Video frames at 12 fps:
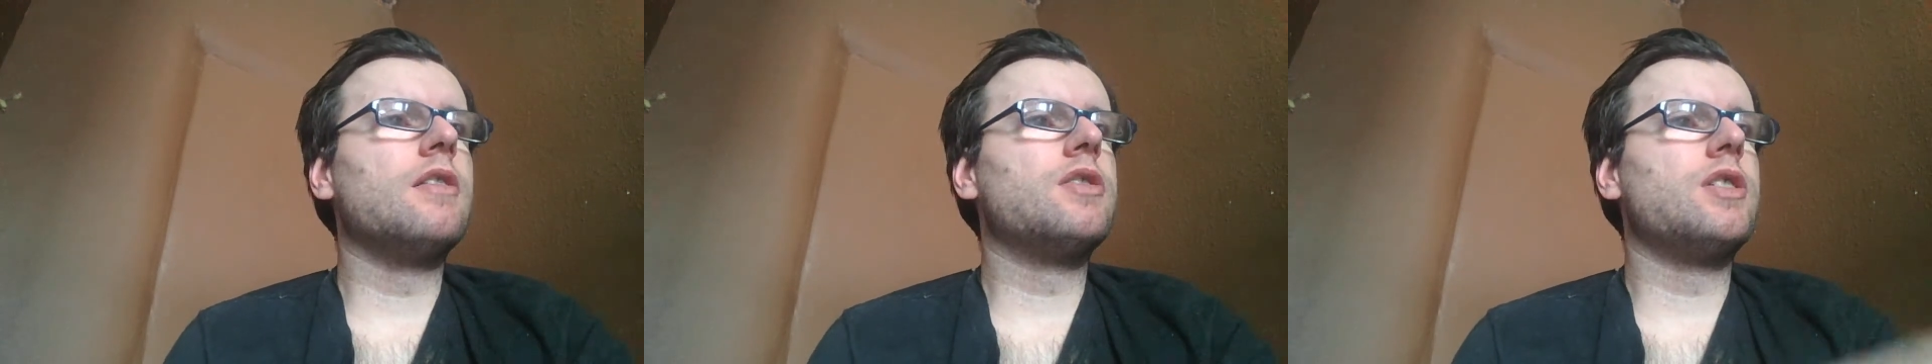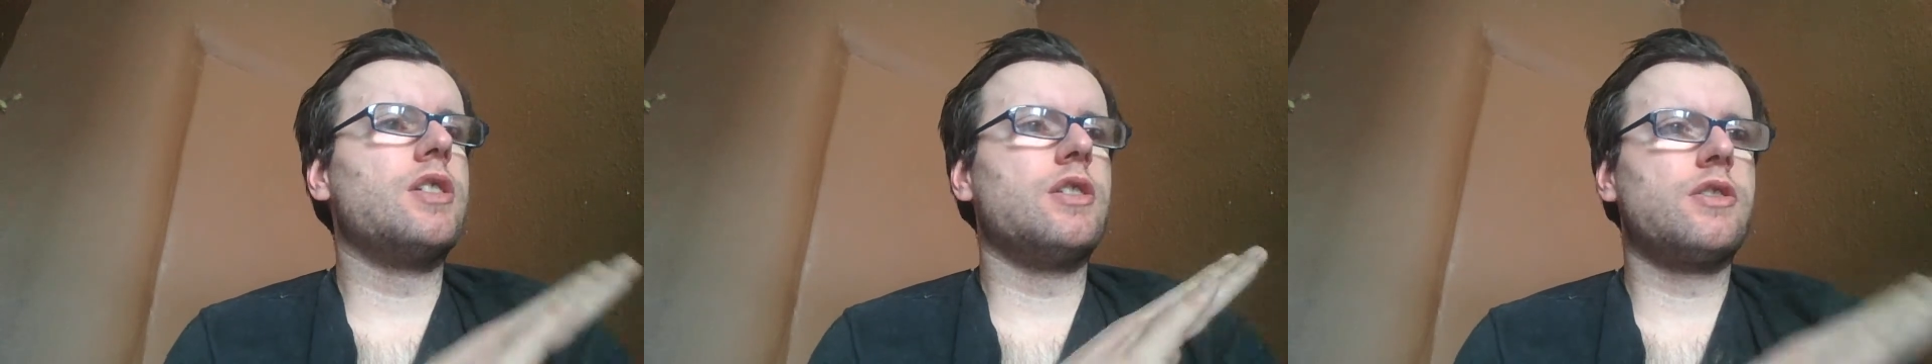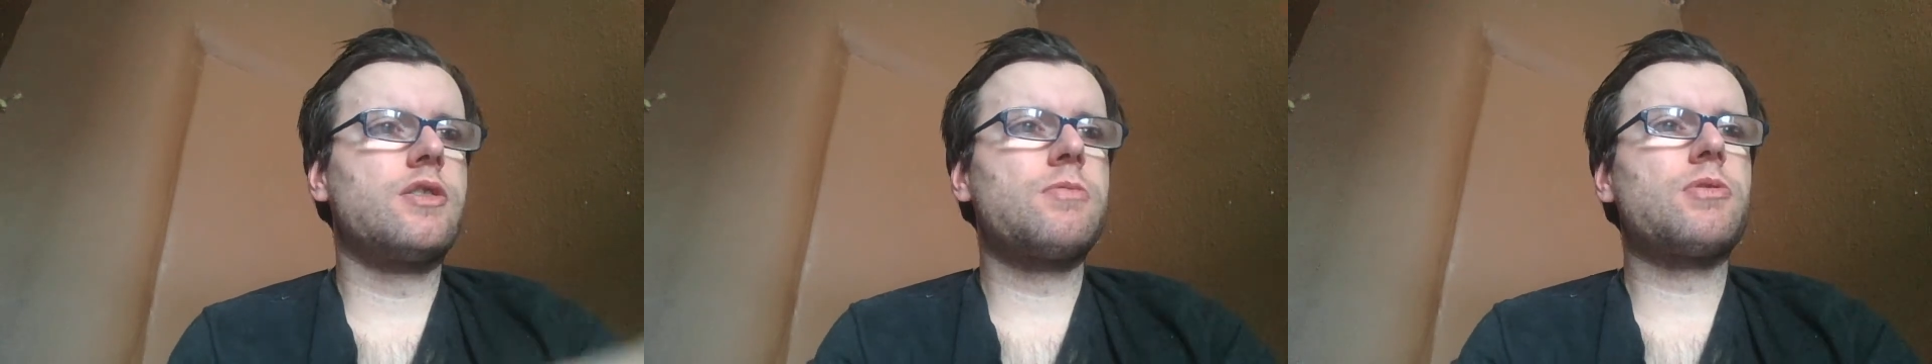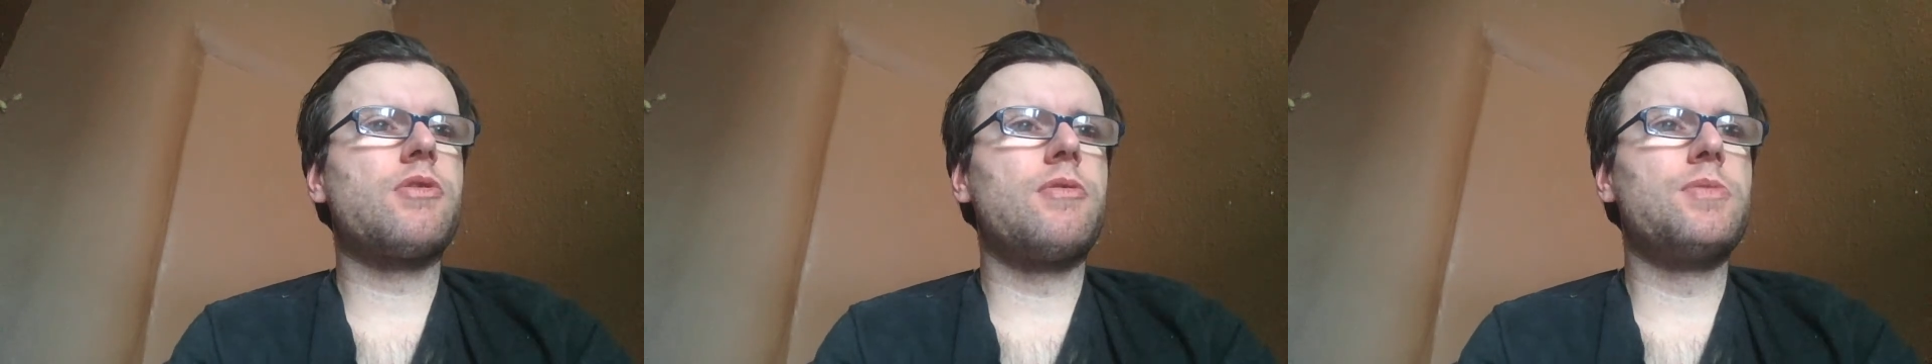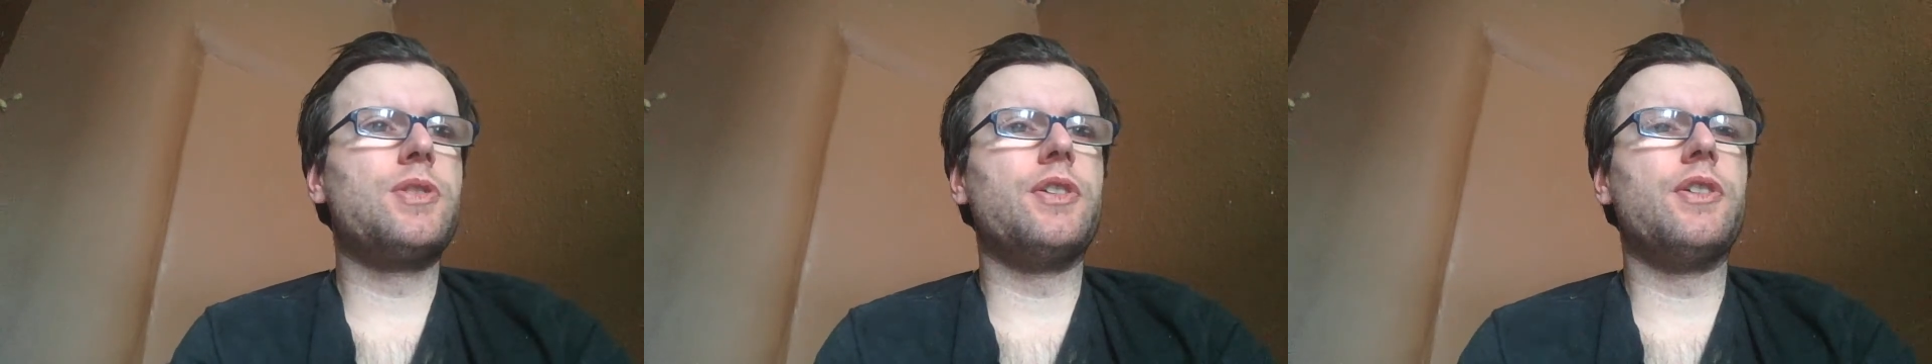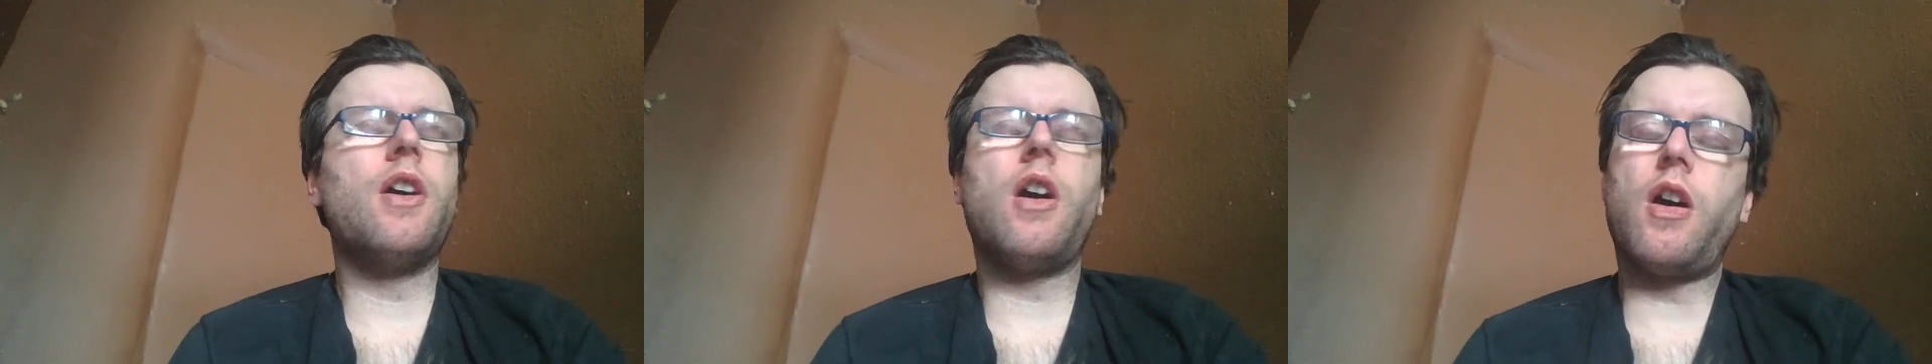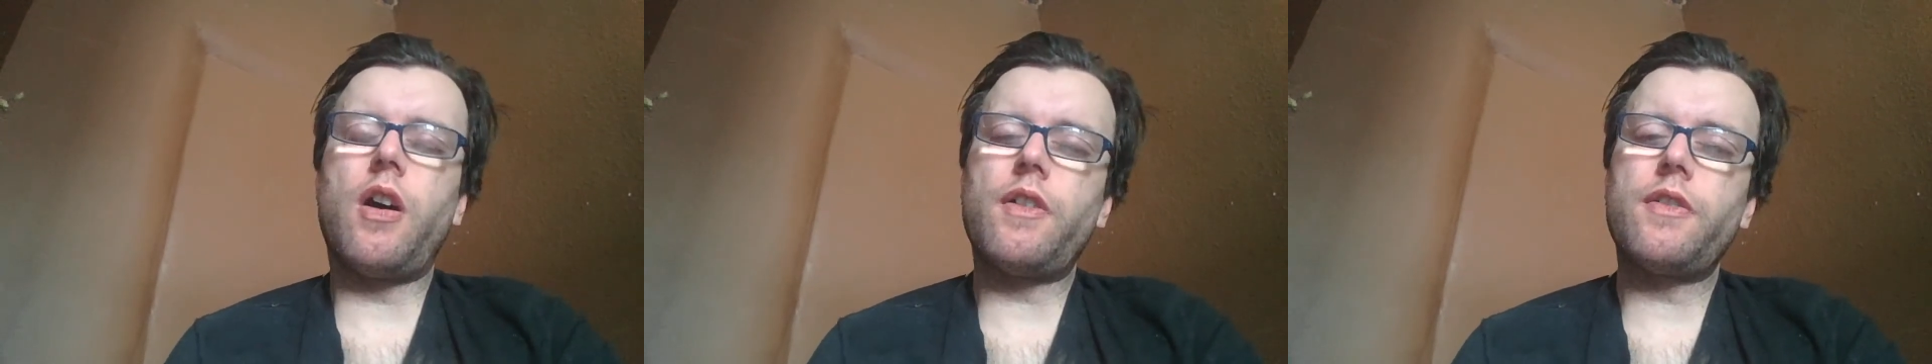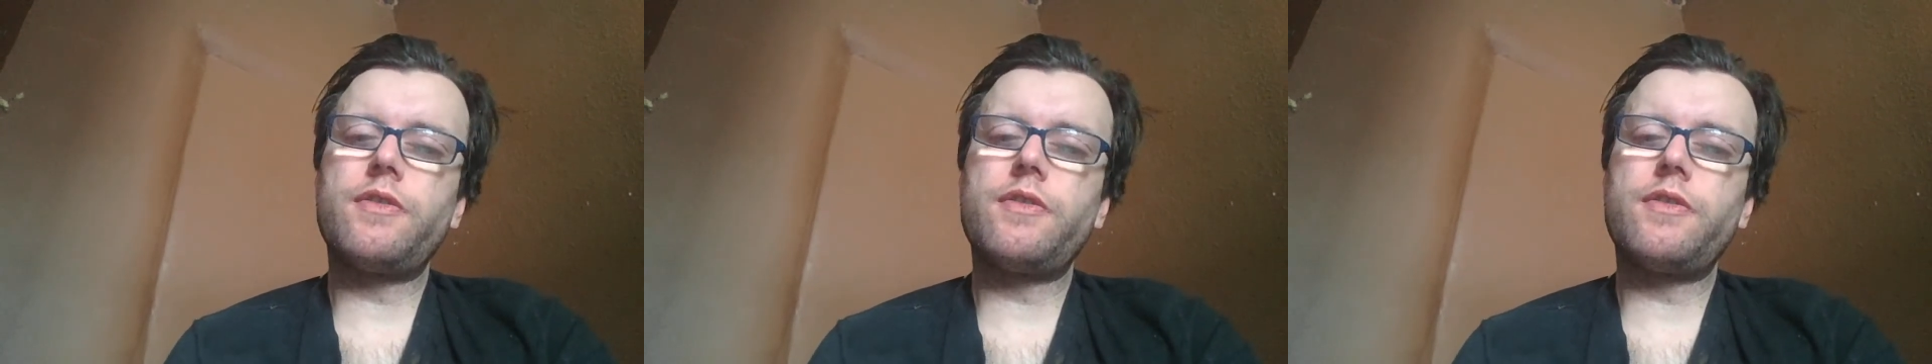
to your subscription of